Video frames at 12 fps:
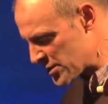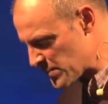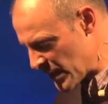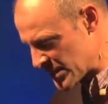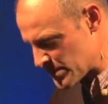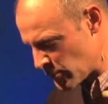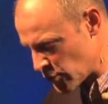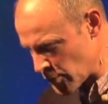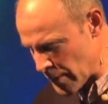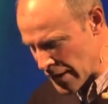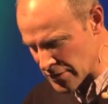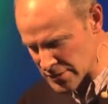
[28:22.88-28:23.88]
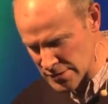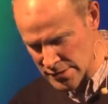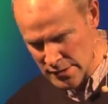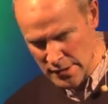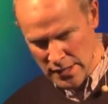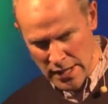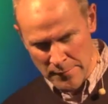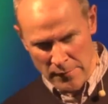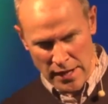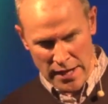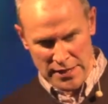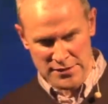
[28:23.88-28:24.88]
is more about
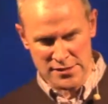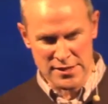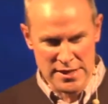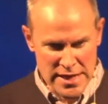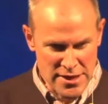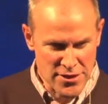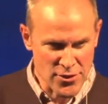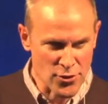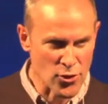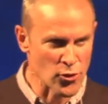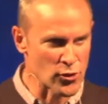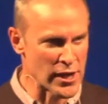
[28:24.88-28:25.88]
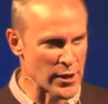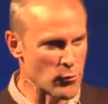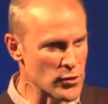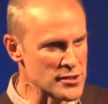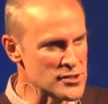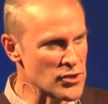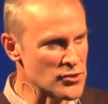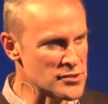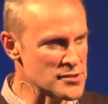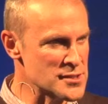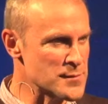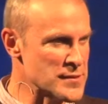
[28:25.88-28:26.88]
underneath your calling. What is
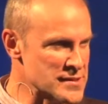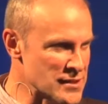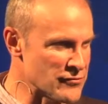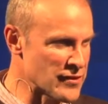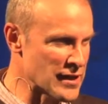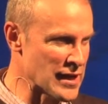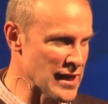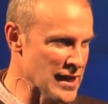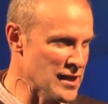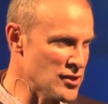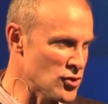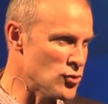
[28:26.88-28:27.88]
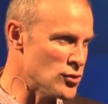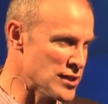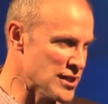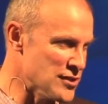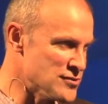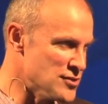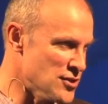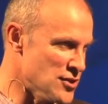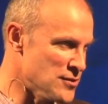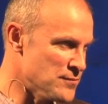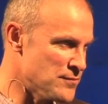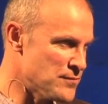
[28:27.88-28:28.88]
God specifically calling you to do?
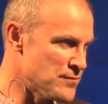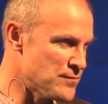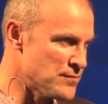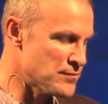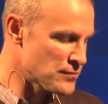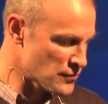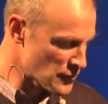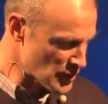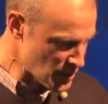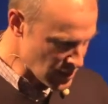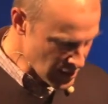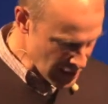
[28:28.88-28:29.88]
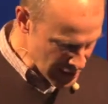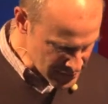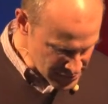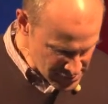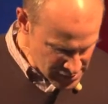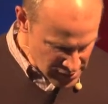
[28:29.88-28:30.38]
And